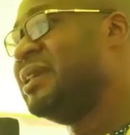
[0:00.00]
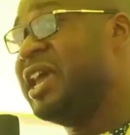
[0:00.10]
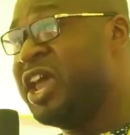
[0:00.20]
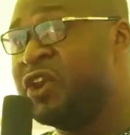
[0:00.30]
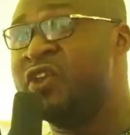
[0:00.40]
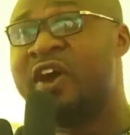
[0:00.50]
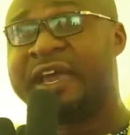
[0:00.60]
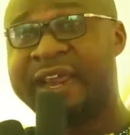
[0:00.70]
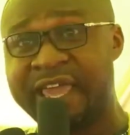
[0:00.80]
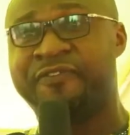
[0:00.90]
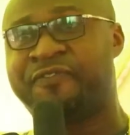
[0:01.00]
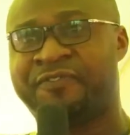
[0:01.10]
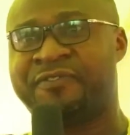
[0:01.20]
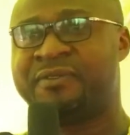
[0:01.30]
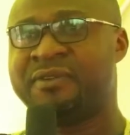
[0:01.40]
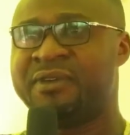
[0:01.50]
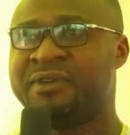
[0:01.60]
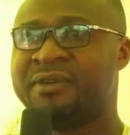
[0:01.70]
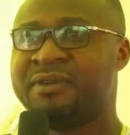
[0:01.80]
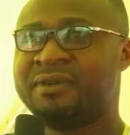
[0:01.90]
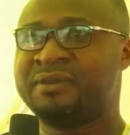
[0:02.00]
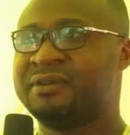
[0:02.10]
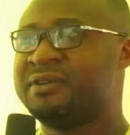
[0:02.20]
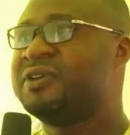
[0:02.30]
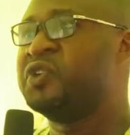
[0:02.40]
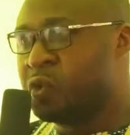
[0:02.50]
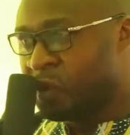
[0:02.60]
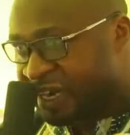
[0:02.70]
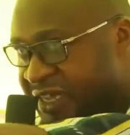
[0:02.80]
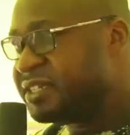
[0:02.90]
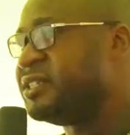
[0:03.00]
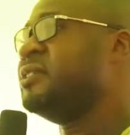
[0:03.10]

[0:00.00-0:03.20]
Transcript: in your grave, you will read.